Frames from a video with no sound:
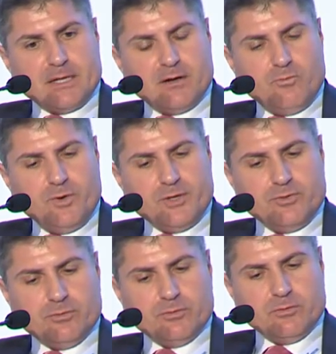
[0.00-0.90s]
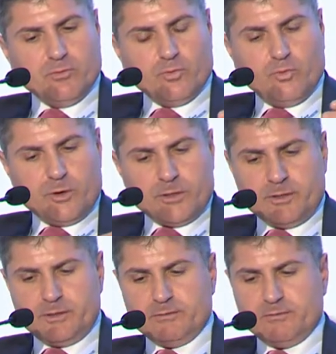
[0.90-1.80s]
When you
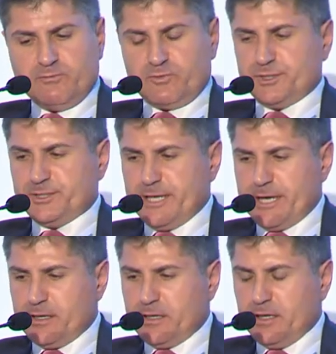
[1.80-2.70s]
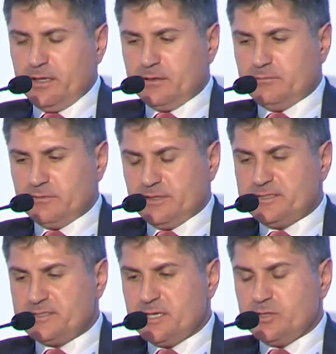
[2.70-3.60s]
work for the day, and
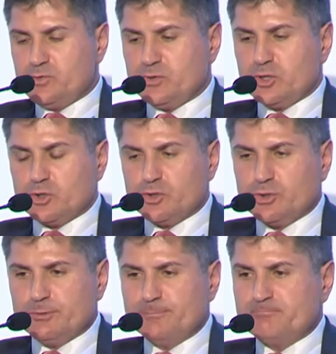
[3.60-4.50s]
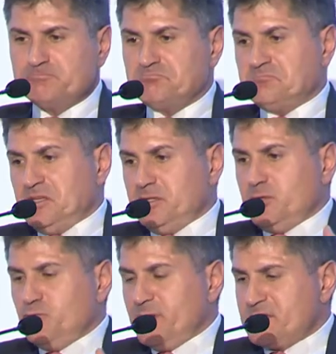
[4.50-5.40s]
let's say you earn in
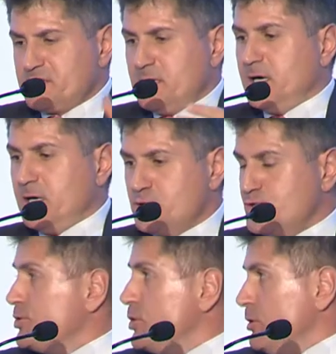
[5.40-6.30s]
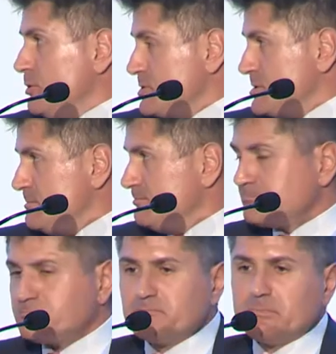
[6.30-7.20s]
the US $100, mm-hmm.
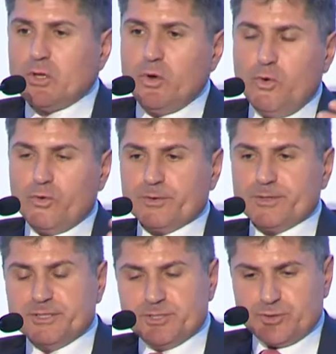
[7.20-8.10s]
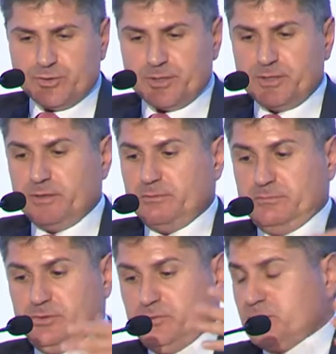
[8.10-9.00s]
or in Turkey
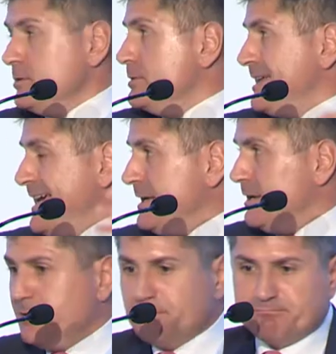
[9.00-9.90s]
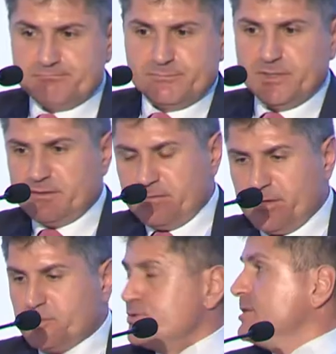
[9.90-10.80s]
you earn
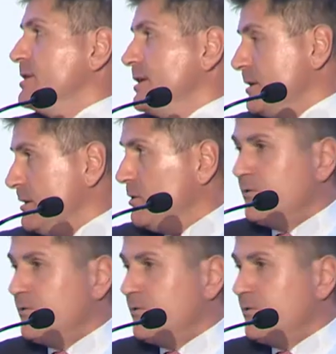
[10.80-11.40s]
300 lira mm-hmm.